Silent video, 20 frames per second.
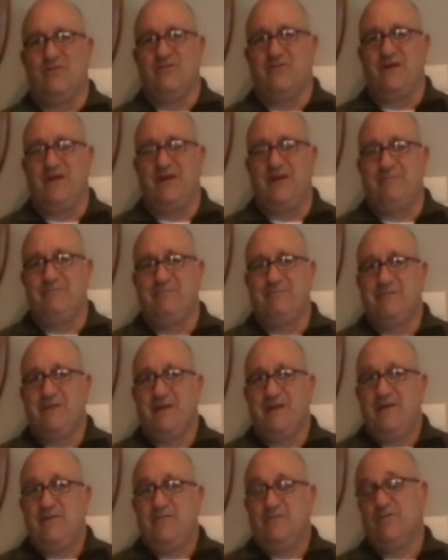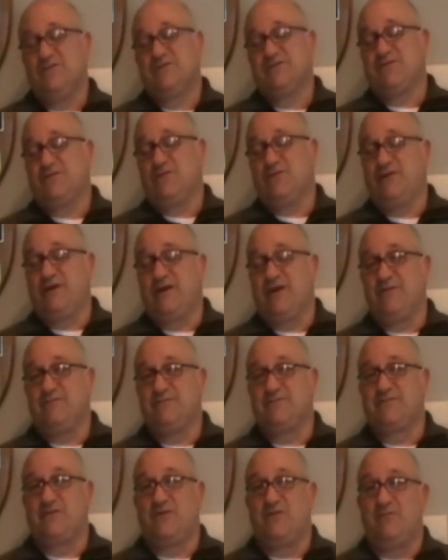of Fame. First of all, he
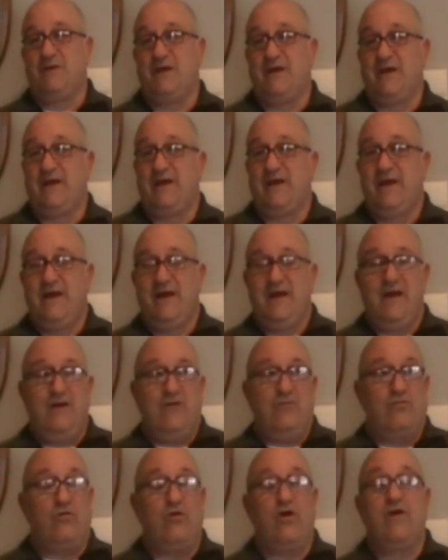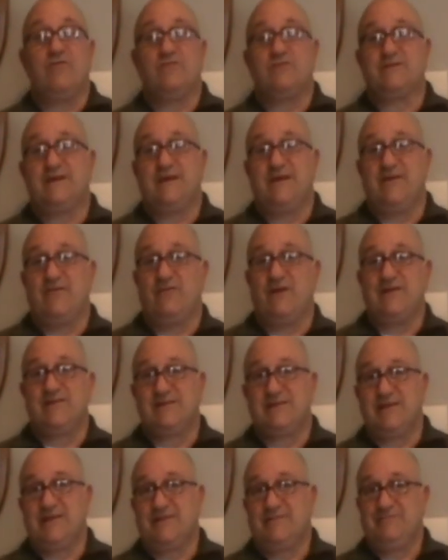comes from a royalty in
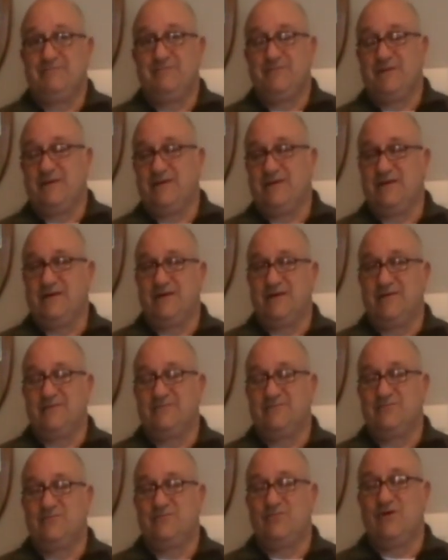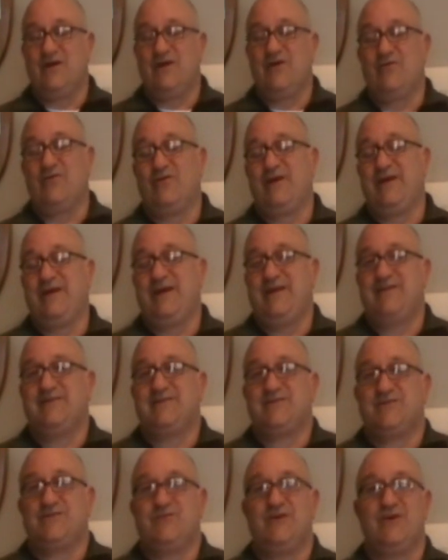wrestling. Uh, one only
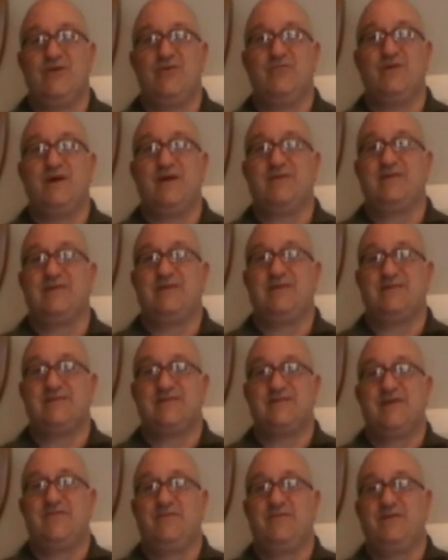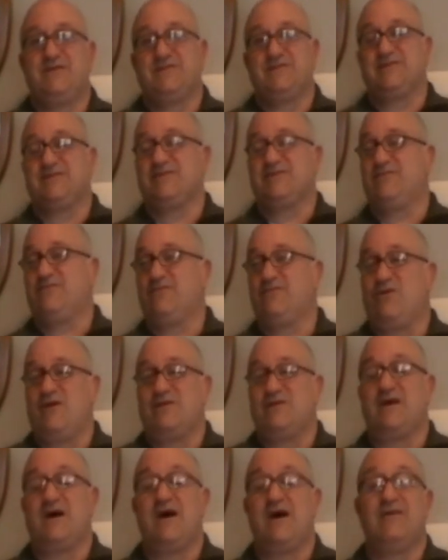needs to hear about the DeStefanises of
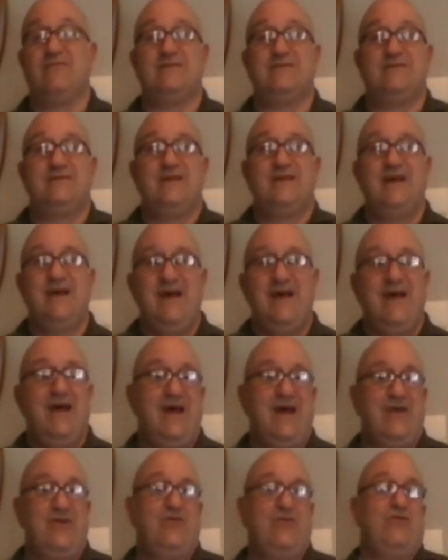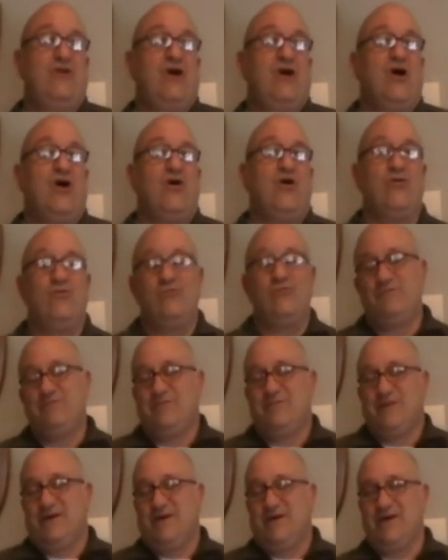Long Island, and you know
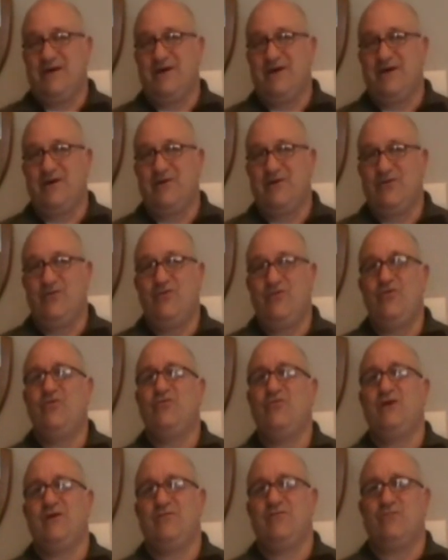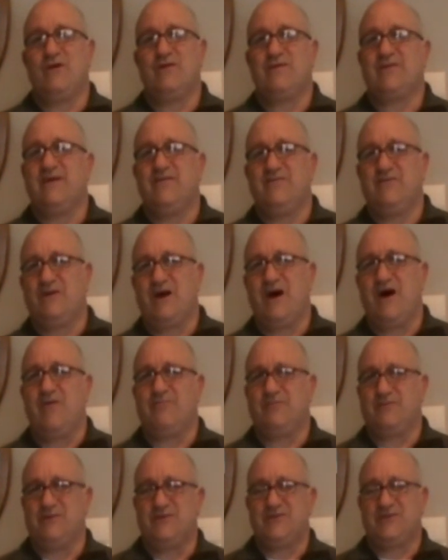uh, who and what they've
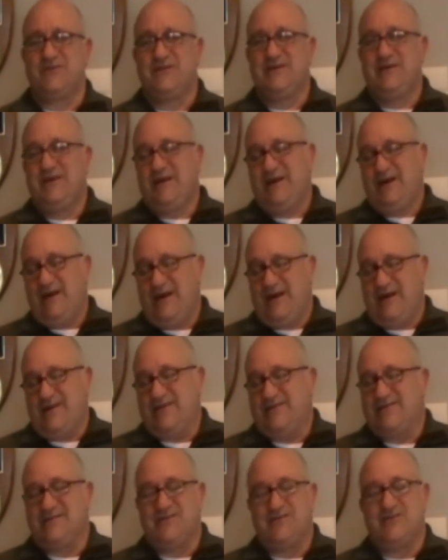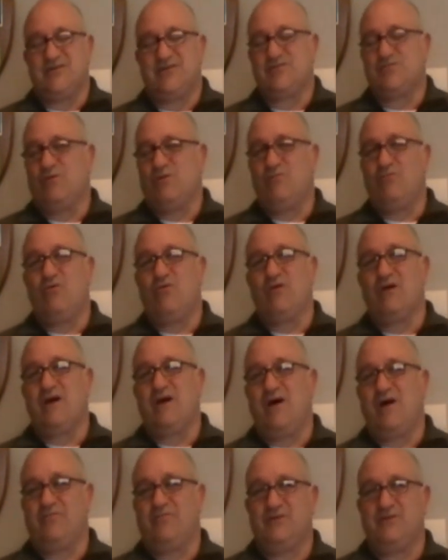accomplished. And this is just one more
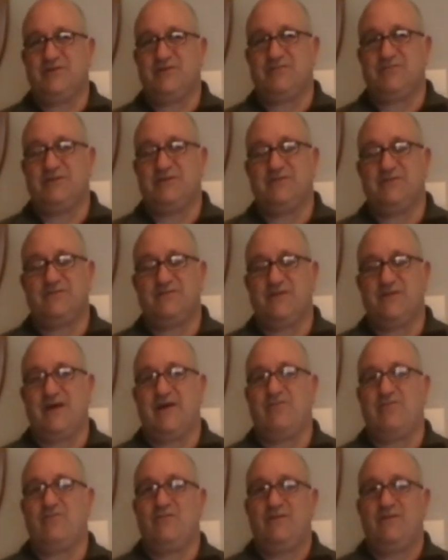accomplishment for that